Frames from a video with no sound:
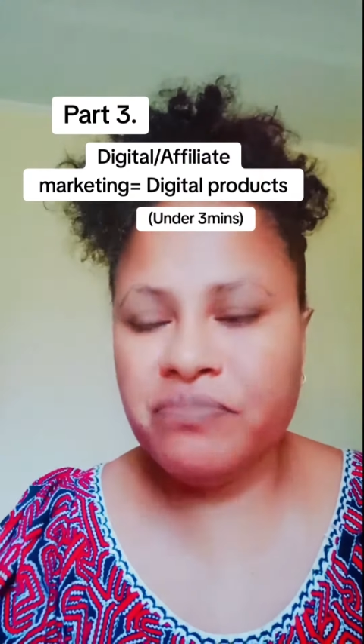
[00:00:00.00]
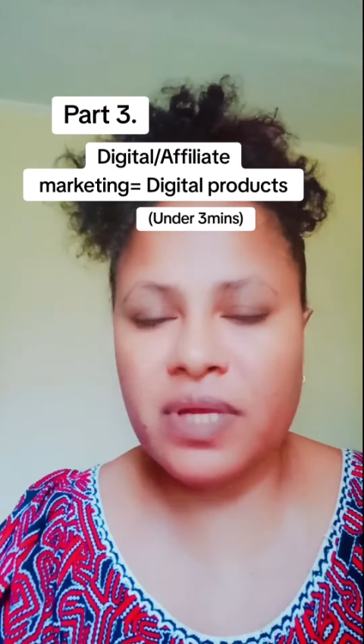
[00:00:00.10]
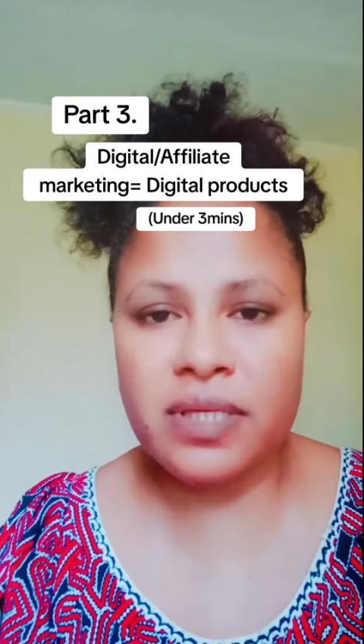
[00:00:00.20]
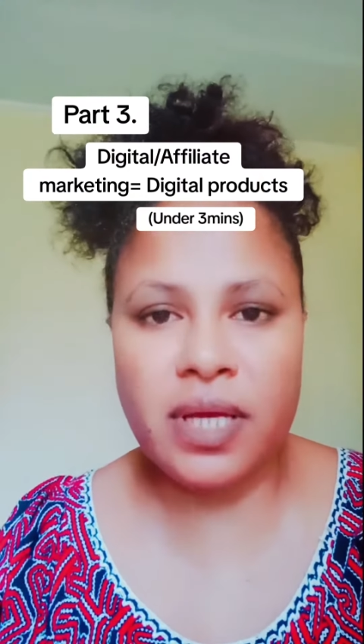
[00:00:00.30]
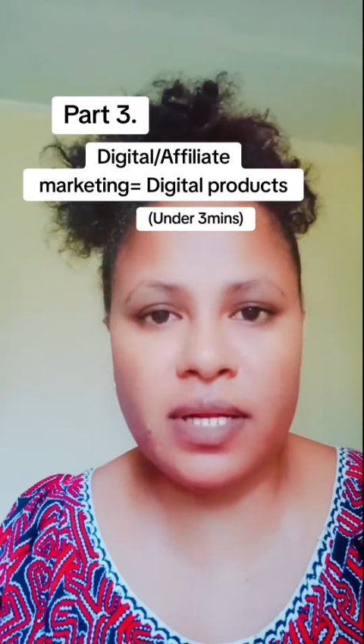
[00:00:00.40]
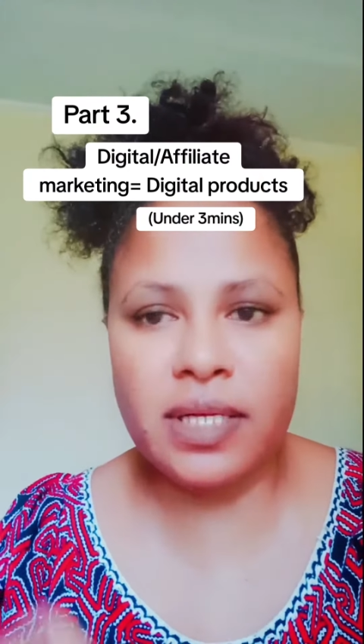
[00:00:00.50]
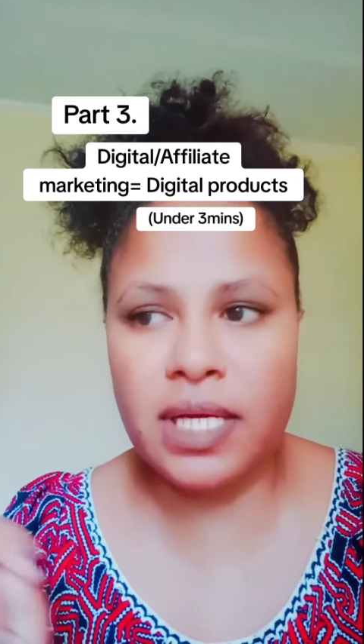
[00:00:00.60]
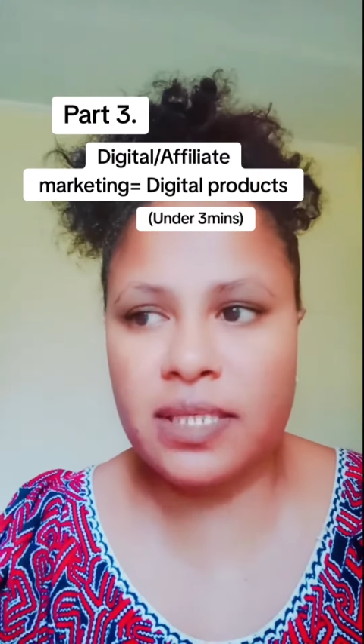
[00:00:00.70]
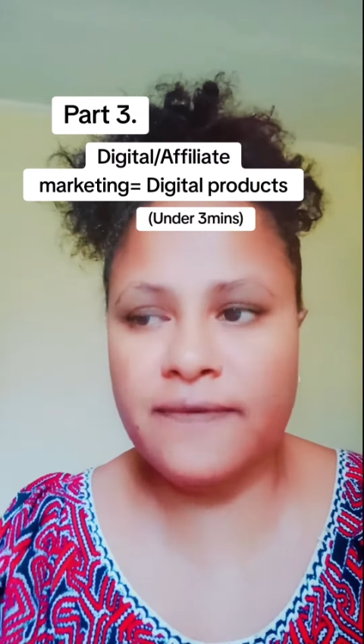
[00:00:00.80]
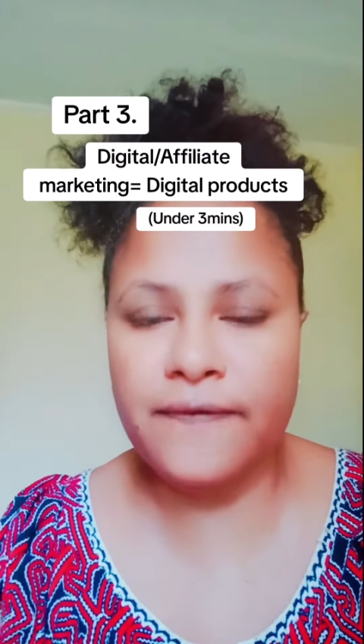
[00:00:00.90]
the third
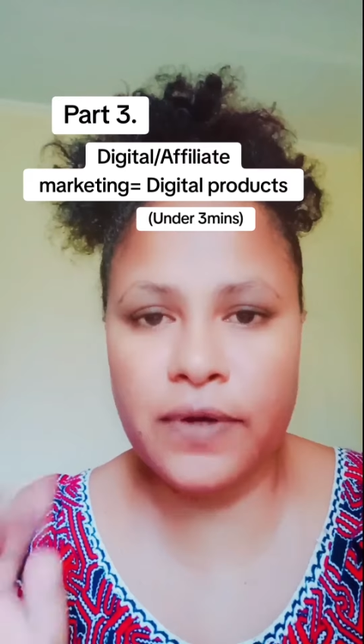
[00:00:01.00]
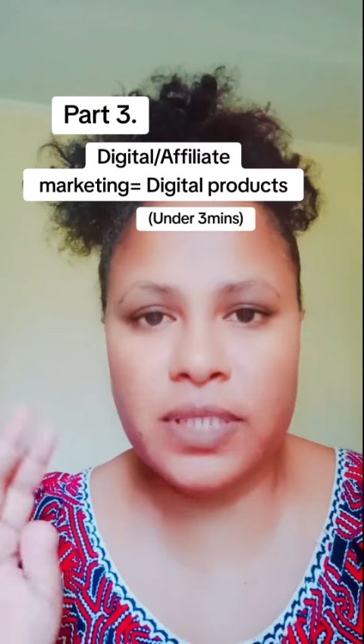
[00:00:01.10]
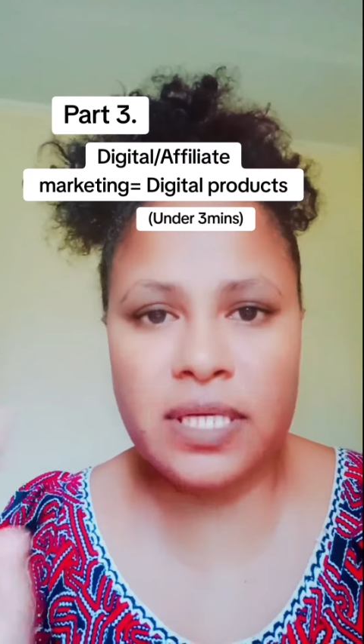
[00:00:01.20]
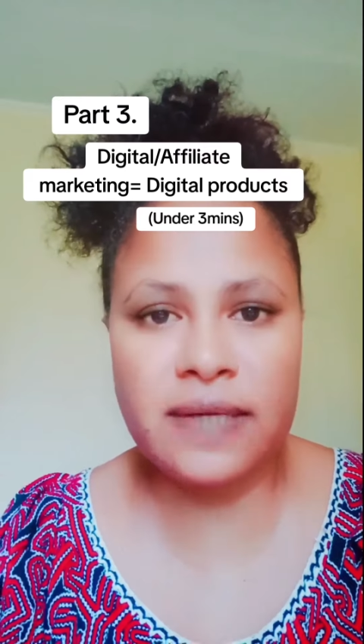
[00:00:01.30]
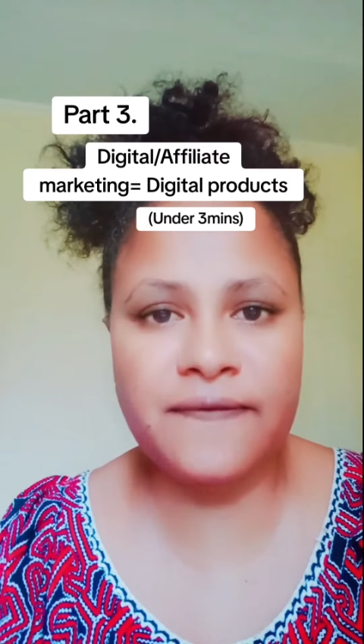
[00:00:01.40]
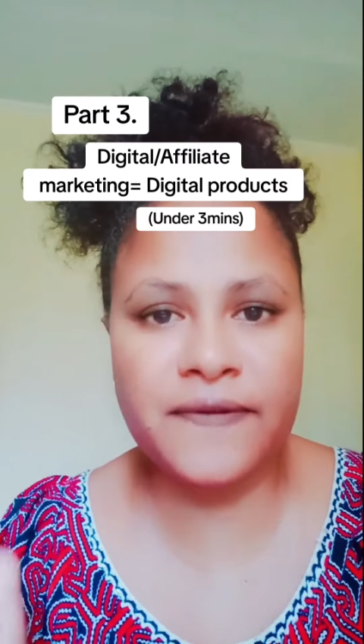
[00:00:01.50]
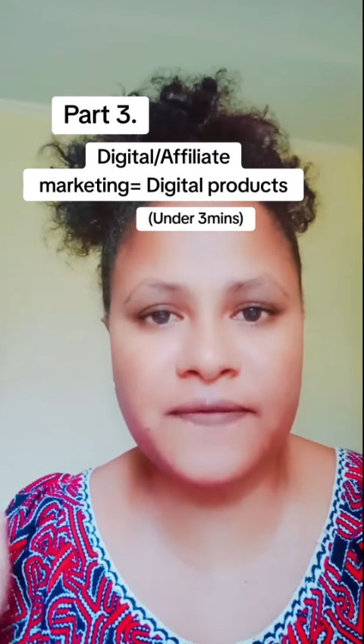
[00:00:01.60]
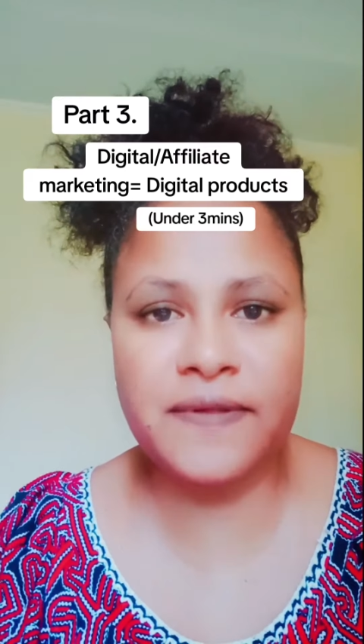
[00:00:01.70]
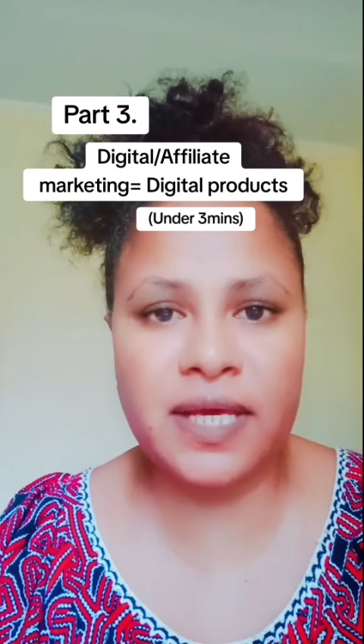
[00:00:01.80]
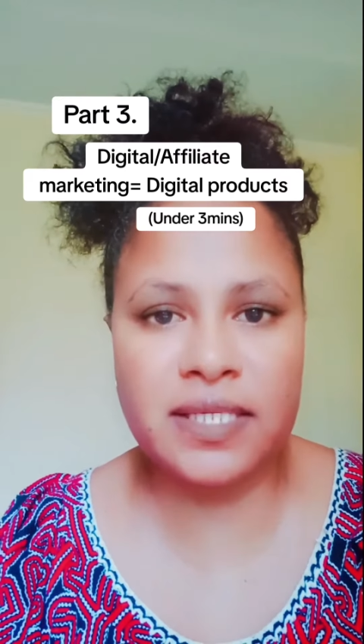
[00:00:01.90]
day, the fourth and the
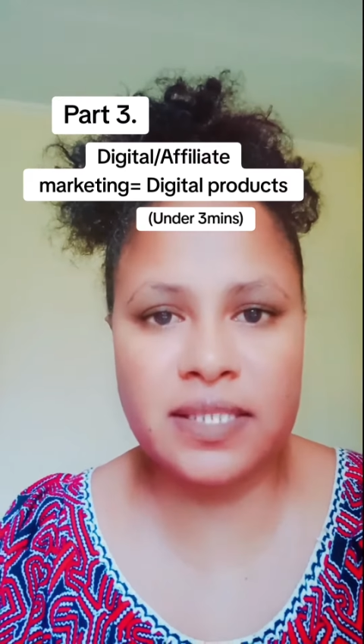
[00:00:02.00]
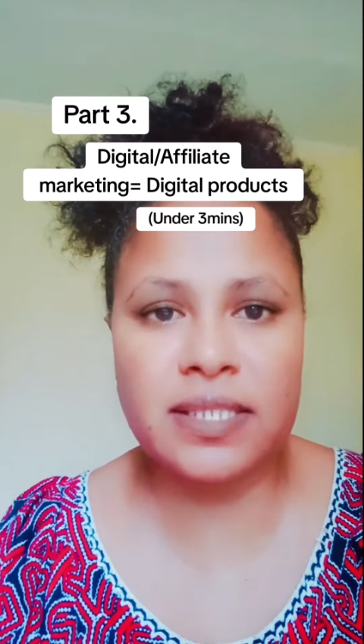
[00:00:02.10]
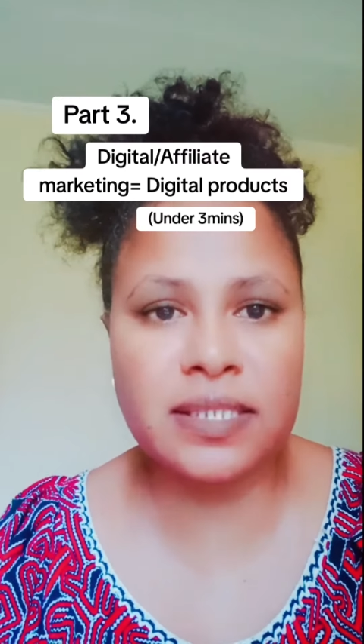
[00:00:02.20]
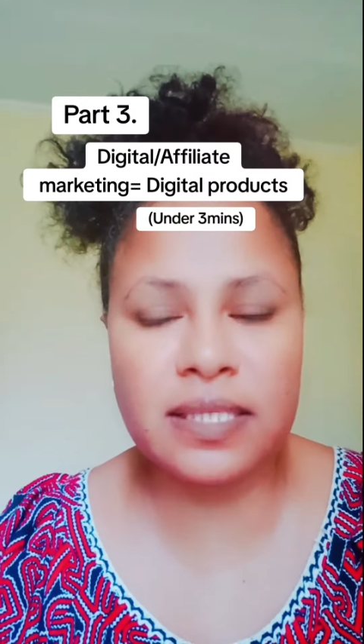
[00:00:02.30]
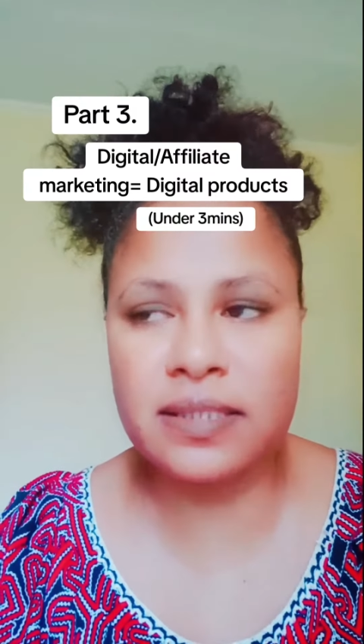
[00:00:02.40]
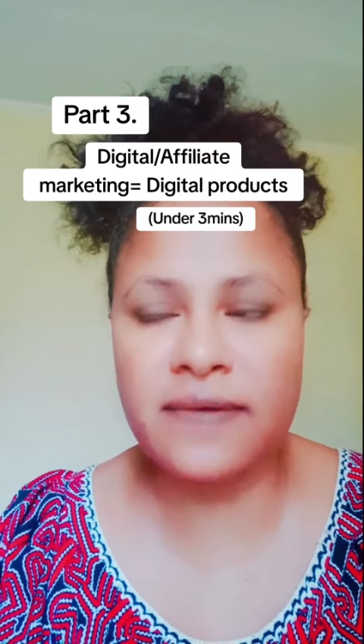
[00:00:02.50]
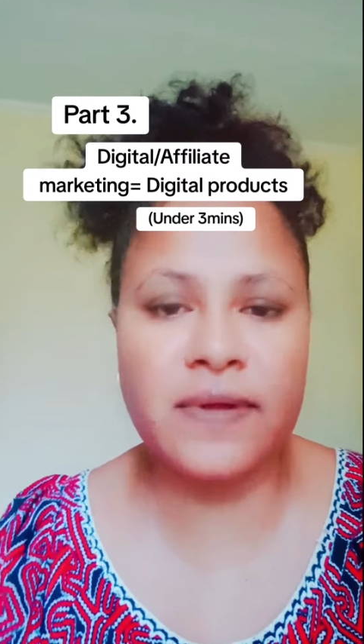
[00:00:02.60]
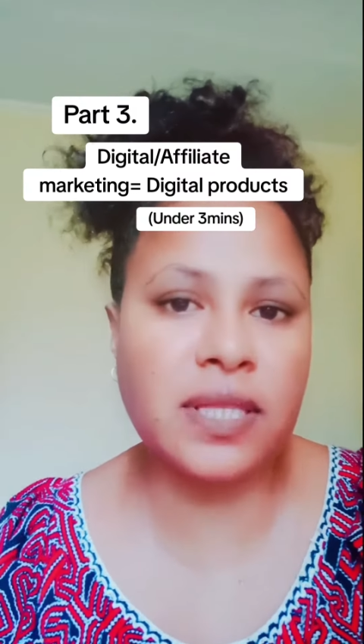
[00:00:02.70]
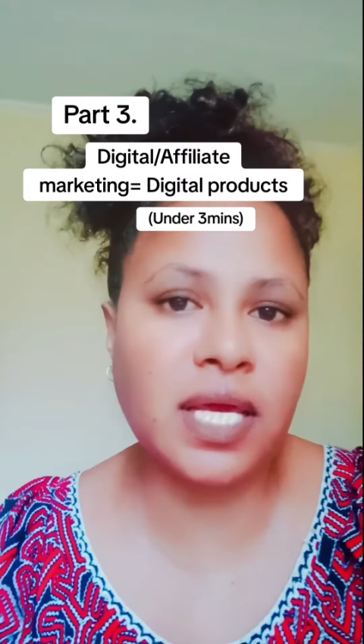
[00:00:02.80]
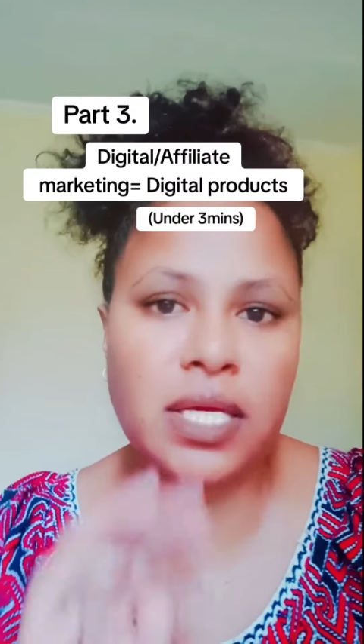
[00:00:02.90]
fifth day, sixth and
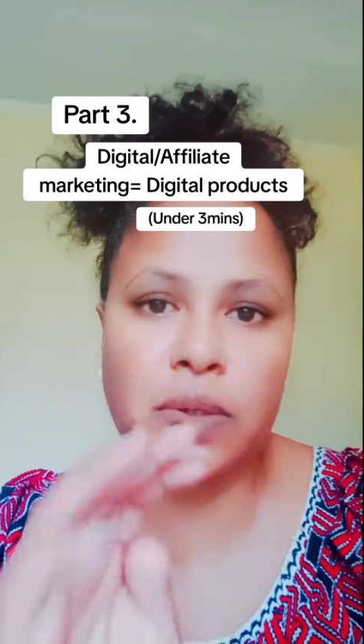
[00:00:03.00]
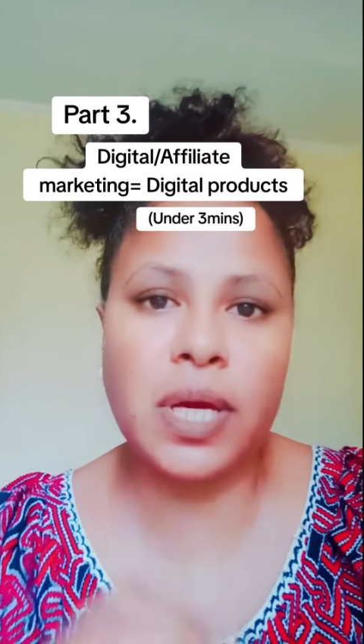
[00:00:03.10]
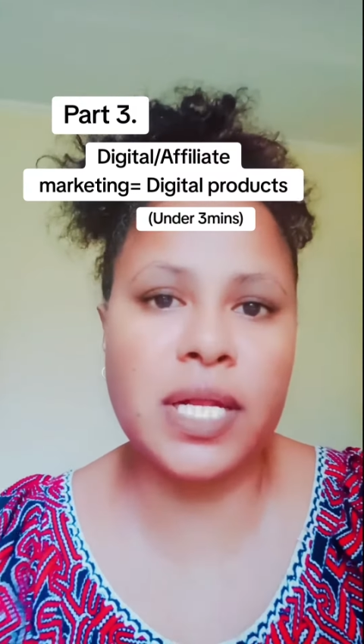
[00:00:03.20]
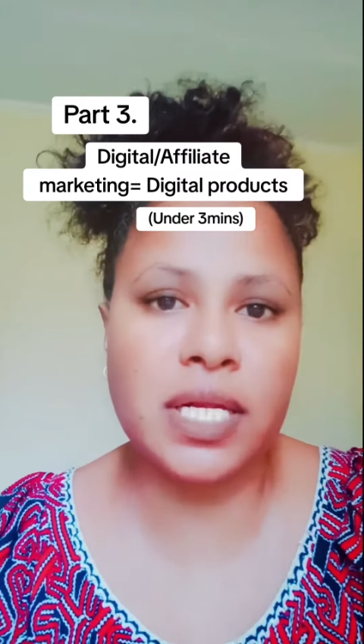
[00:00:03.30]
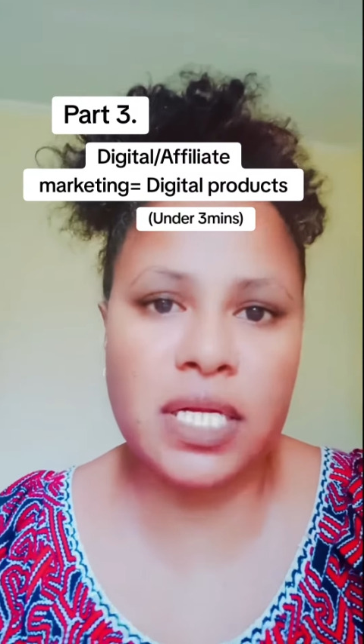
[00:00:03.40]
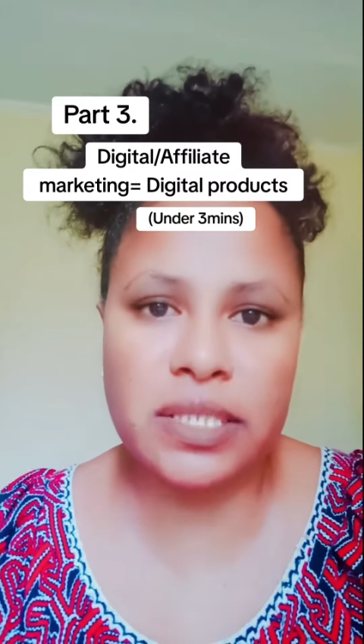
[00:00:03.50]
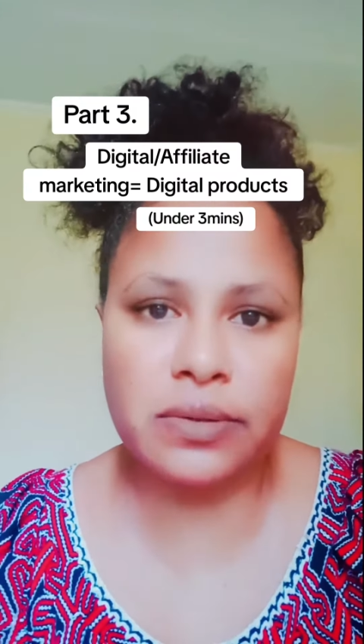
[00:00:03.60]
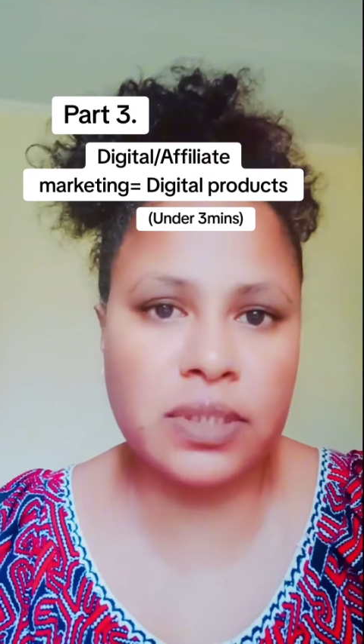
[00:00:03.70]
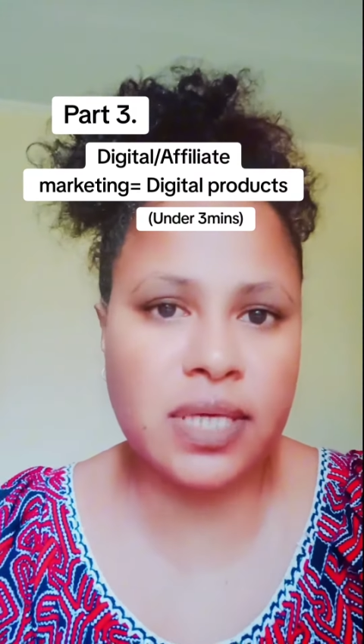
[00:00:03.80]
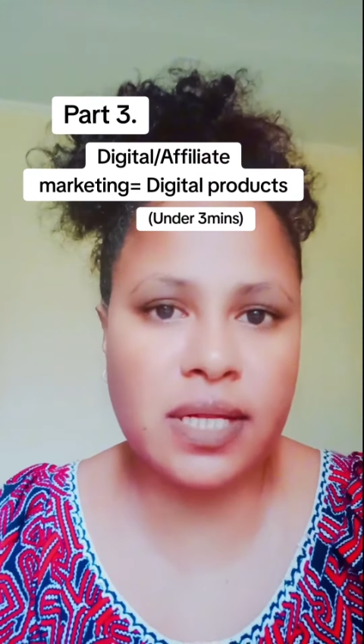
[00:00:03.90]
seventh day, you're heading
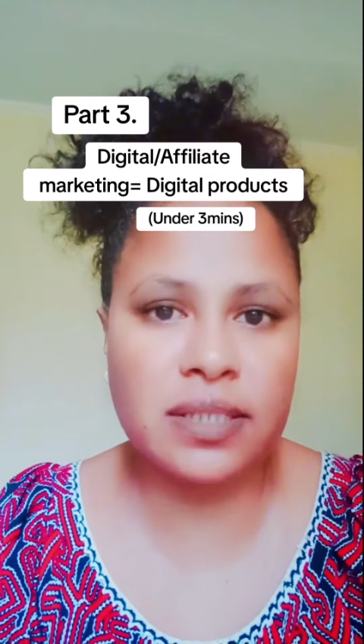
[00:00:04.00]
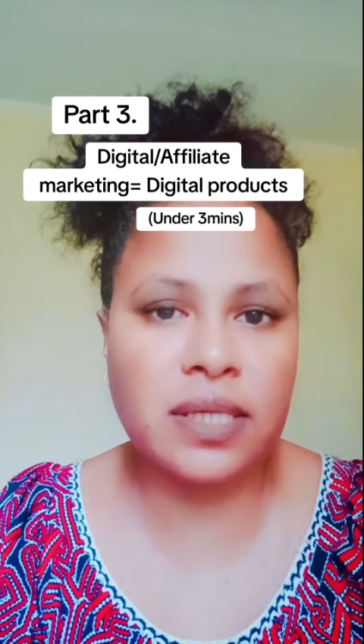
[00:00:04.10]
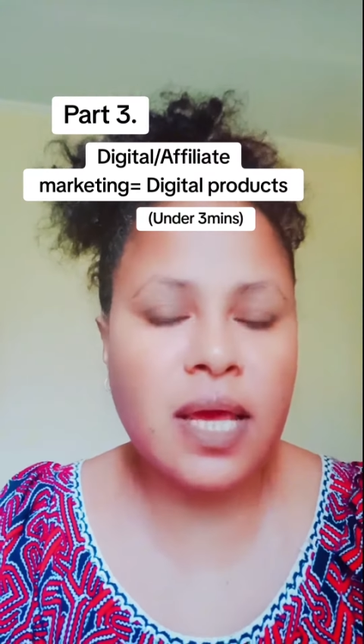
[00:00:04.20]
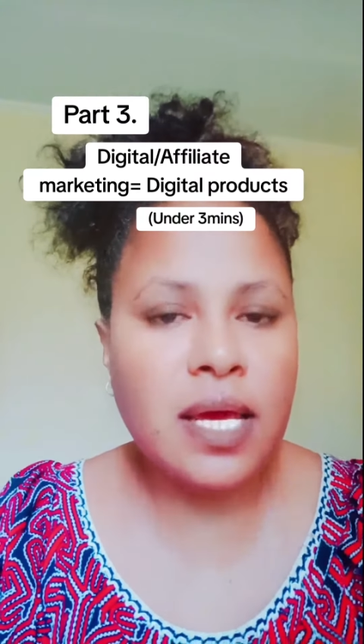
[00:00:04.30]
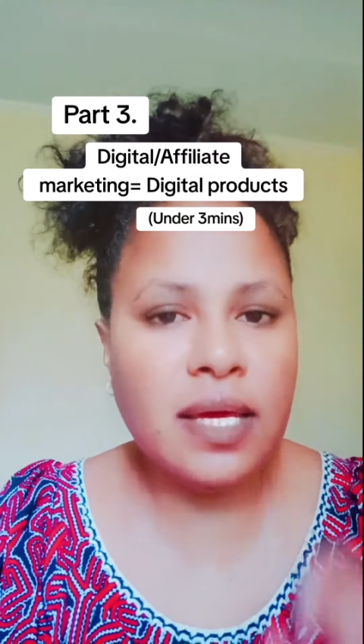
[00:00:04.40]
into sales.